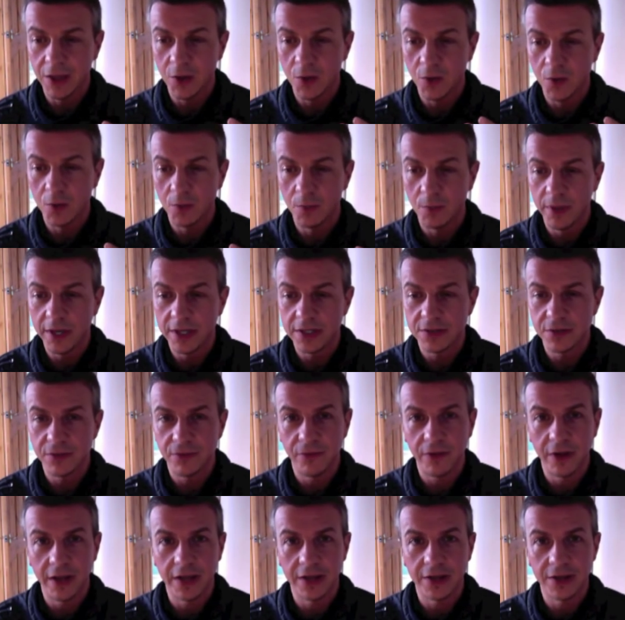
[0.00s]
your best
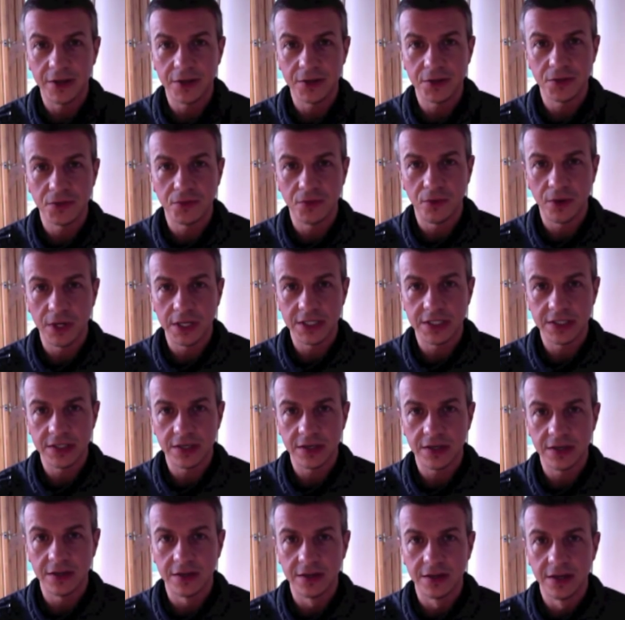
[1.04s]
friend who's a
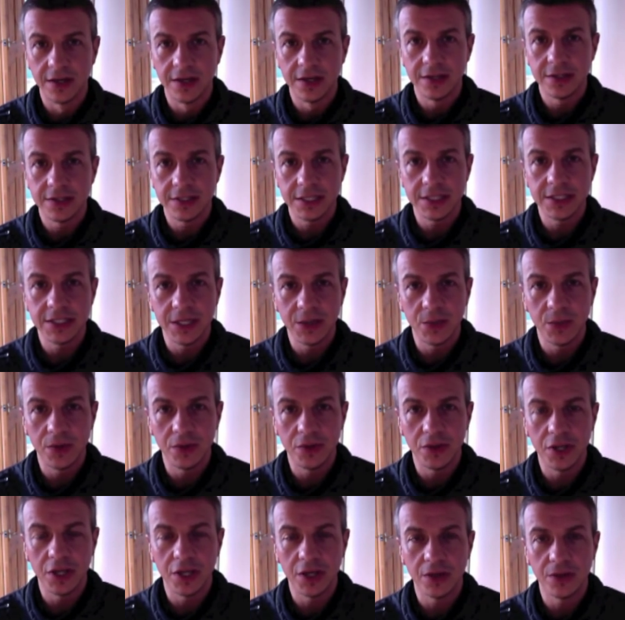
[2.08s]
writer sitting
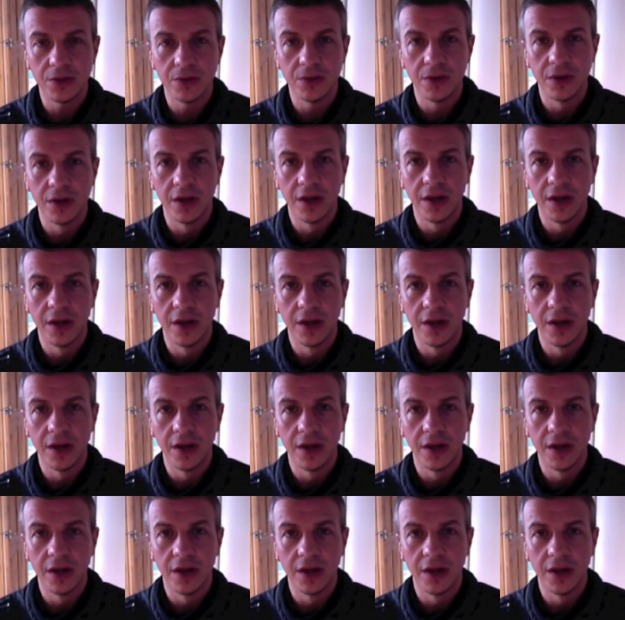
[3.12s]
with you,